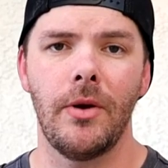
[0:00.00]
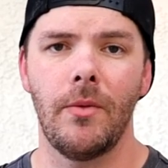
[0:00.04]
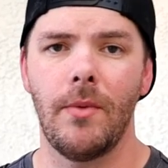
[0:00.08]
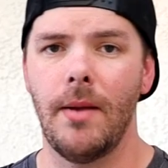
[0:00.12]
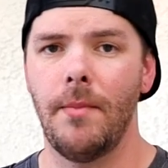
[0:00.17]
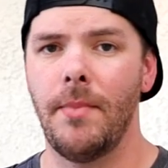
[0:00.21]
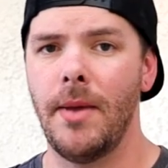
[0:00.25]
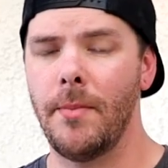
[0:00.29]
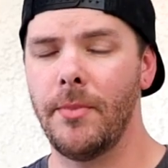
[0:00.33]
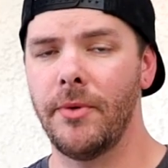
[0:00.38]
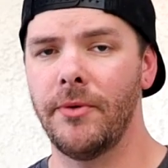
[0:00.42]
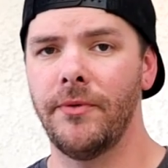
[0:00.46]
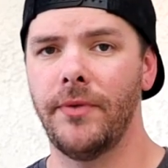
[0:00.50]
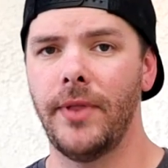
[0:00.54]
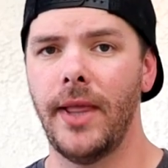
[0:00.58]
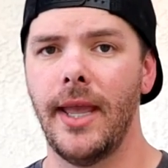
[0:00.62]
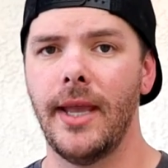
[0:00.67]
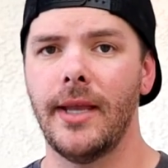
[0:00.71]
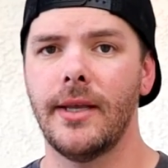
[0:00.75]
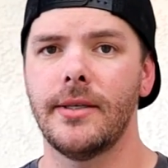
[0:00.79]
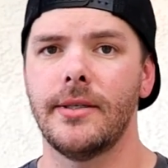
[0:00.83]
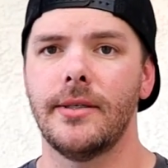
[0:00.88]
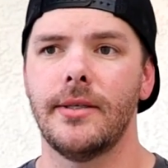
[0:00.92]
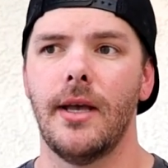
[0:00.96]
red pepper
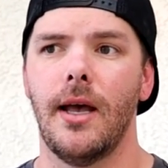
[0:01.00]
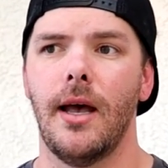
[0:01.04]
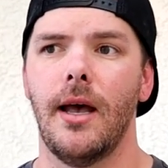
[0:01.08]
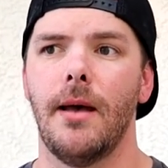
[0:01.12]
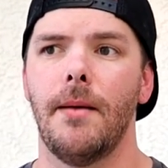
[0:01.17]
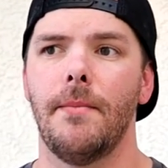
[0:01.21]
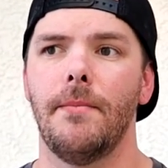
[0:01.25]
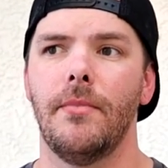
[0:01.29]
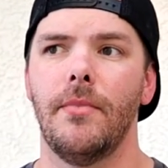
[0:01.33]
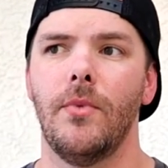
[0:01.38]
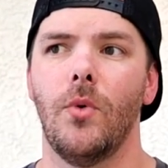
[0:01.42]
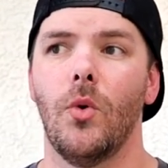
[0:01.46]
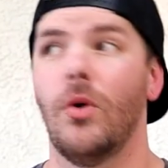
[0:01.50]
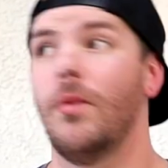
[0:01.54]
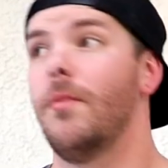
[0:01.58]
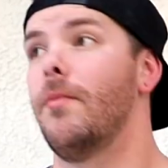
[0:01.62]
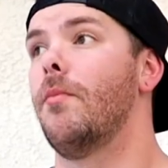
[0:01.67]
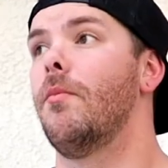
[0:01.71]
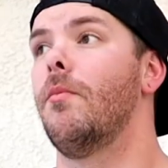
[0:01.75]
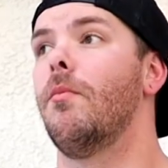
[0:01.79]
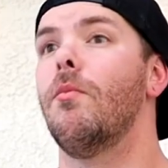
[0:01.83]
flakes, or